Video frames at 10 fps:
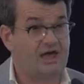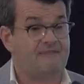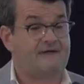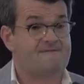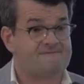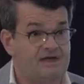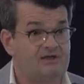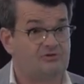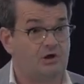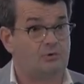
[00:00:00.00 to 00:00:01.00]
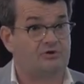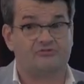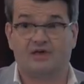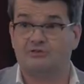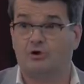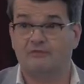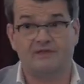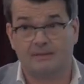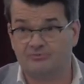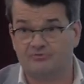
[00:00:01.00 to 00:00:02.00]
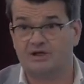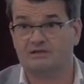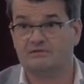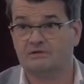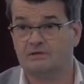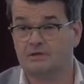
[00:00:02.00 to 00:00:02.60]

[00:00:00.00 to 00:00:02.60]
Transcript: And they affect, I want to say, not in the abstract,